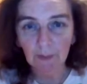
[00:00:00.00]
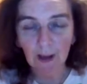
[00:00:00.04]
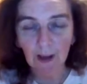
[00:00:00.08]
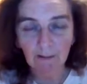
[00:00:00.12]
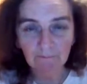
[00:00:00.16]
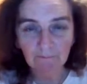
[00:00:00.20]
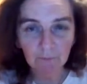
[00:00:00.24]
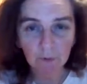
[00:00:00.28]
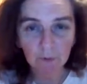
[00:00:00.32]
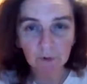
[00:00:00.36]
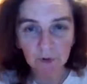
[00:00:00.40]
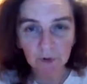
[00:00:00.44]

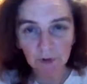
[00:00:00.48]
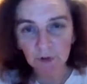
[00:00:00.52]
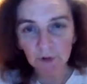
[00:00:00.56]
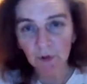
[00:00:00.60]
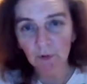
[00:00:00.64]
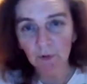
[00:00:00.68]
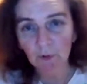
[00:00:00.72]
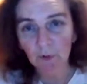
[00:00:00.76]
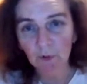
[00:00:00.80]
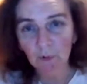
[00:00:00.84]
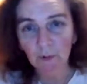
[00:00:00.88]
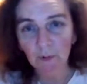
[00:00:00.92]
our thoughts are
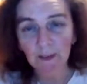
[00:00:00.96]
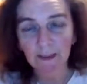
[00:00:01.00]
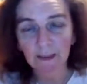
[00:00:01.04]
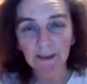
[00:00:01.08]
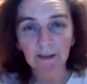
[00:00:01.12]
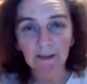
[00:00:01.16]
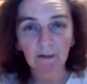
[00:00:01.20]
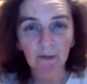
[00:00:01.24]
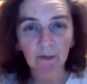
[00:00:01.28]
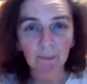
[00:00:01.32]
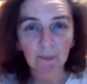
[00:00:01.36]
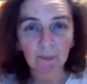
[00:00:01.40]
so
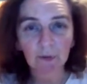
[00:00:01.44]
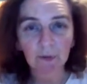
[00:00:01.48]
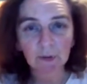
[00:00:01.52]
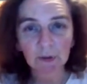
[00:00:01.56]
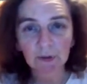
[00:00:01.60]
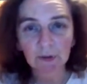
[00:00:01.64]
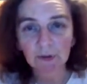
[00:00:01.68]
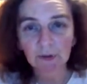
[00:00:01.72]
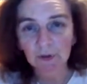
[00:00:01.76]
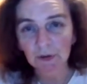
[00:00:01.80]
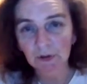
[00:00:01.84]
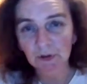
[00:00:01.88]
quick and our
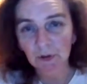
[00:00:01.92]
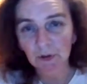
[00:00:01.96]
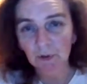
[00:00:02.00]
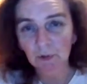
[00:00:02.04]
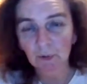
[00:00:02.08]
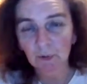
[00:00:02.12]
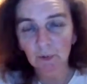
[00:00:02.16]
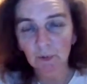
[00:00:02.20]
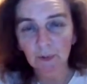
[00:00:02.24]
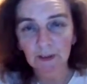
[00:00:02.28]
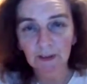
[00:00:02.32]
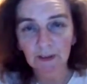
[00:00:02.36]
emotions are so
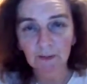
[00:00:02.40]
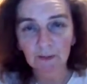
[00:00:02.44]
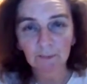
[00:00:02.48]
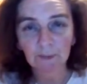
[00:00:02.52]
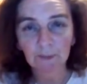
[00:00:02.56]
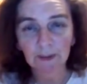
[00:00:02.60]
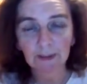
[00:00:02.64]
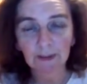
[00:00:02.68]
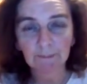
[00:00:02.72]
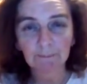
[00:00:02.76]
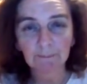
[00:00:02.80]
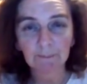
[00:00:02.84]
quick.
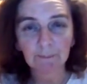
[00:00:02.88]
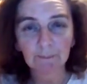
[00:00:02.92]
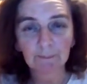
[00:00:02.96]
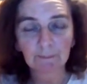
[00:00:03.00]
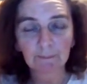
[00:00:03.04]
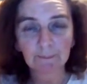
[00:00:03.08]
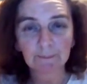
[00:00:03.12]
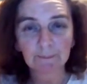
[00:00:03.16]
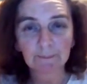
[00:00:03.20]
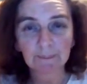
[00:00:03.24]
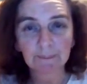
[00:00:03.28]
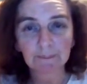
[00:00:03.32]
We
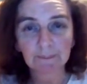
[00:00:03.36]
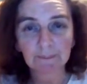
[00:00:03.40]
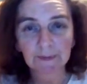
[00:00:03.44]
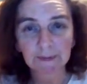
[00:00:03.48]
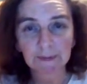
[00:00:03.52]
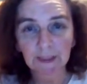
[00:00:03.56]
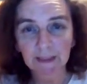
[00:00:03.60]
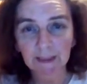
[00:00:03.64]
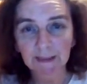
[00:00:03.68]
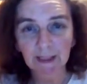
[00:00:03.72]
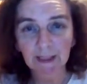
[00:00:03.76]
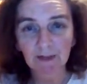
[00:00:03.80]

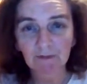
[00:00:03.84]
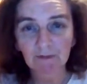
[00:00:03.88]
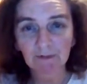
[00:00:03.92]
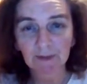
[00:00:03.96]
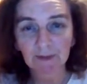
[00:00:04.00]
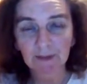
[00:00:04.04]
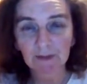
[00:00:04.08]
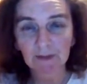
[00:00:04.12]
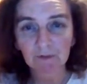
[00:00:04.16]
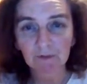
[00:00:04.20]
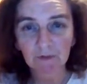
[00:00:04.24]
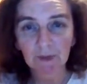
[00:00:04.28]
send out
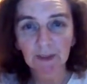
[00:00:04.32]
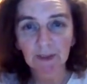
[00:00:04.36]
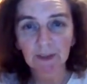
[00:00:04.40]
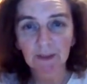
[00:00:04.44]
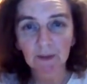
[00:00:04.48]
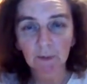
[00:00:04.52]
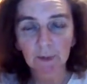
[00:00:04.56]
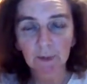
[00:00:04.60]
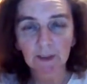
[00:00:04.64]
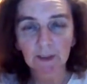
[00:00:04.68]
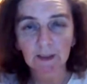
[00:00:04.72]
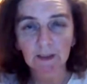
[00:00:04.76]
things
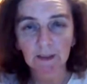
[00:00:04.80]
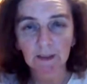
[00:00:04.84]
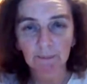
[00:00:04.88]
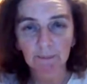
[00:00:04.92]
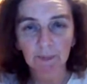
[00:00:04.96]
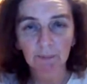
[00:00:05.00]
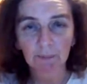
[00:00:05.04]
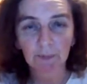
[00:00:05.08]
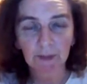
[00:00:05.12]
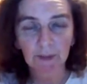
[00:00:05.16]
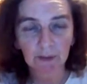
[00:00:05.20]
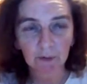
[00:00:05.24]
really quickly,
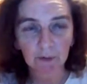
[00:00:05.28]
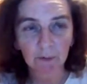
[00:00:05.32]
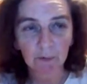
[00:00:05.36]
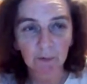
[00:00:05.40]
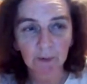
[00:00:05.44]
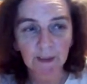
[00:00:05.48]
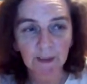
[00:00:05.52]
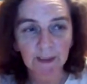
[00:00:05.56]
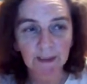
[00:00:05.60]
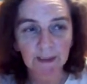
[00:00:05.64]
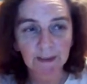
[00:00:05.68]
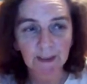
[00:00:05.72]
but we can
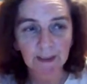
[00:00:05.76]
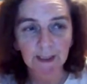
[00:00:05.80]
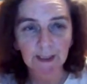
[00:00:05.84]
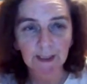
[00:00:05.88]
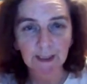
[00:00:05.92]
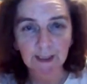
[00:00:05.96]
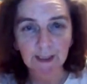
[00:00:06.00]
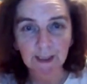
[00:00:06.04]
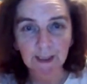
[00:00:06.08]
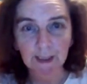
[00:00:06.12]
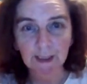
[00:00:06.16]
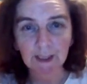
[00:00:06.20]
always
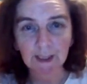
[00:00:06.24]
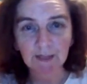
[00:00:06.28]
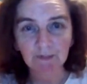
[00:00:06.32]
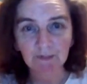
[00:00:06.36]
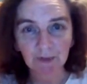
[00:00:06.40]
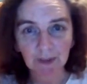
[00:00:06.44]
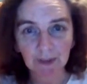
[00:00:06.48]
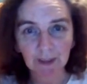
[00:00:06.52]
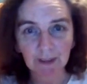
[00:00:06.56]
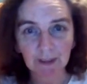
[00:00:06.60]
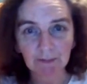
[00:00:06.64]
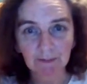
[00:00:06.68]

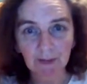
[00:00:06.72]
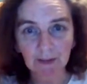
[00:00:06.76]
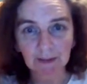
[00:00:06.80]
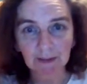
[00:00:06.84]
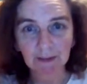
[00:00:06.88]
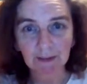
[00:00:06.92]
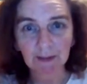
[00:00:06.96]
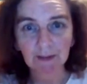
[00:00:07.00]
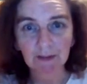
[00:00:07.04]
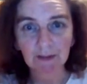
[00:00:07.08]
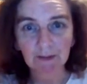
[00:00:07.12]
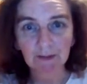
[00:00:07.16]
forgive
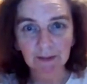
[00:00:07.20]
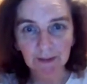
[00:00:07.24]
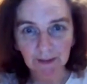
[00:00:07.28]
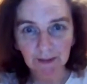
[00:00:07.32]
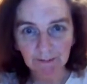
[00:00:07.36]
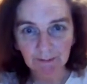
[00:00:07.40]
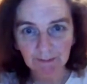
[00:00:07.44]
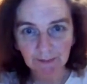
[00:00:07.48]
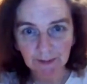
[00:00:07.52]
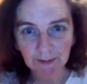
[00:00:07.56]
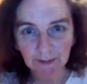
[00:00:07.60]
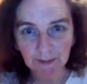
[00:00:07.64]
ourselves
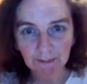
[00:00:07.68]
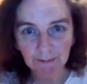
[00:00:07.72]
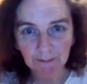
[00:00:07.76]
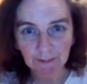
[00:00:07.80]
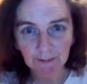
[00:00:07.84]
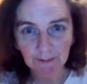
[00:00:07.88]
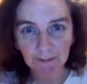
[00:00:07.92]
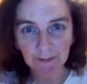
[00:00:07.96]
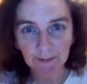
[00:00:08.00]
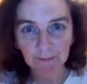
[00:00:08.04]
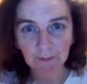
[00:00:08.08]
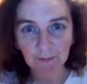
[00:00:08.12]
and forgive
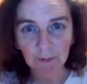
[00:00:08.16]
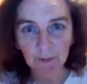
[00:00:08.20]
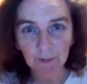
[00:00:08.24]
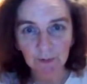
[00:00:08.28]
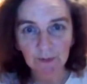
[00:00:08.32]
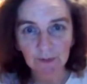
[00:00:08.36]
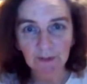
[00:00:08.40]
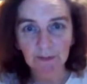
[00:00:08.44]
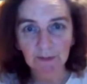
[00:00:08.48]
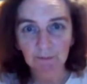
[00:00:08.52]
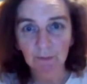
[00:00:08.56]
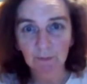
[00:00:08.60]
those
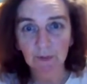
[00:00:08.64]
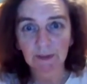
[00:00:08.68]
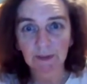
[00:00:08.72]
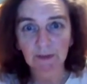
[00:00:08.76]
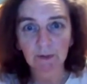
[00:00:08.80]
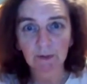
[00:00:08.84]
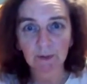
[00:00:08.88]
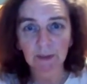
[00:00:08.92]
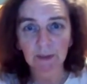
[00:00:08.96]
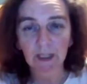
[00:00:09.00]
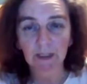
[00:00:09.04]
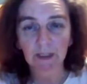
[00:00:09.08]
thoughts. If we
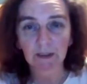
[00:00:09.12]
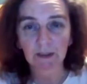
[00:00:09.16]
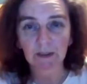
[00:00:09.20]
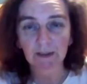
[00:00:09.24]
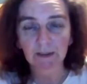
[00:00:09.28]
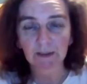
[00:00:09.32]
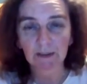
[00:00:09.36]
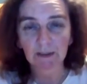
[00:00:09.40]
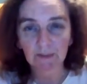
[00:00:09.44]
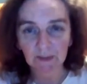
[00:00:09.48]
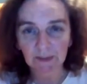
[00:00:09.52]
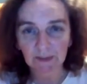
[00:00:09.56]
do catch
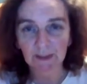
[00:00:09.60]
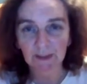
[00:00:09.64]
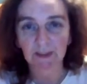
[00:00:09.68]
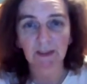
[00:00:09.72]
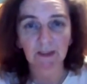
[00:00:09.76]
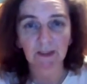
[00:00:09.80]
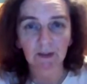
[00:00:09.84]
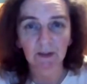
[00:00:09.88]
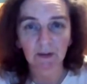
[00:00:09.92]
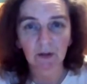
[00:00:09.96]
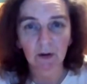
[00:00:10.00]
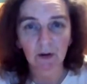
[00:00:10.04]
ourselves
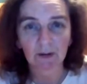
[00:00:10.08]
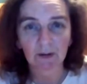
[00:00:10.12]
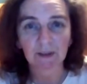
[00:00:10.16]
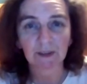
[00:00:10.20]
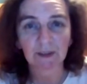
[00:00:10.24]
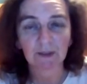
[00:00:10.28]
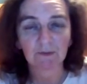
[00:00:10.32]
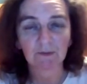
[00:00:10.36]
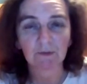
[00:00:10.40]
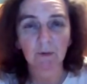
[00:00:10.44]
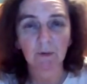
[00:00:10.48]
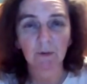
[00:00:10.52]
sending a
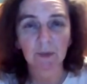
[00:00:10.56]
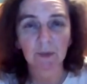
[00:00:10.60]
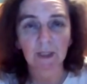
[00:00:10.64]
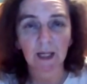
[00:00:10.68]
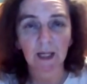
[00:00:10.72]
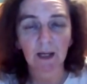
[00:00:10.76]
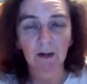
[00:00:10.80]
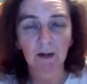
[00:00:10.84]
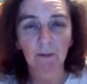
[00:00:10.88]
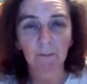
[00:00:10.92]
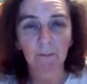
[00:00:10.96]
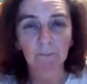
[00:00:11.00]
nasty thought
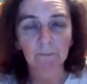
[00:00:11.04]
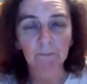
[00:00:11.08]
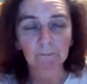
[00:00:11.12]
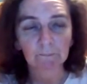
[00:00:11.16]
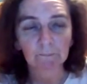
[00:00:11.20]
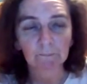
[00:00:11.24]
out,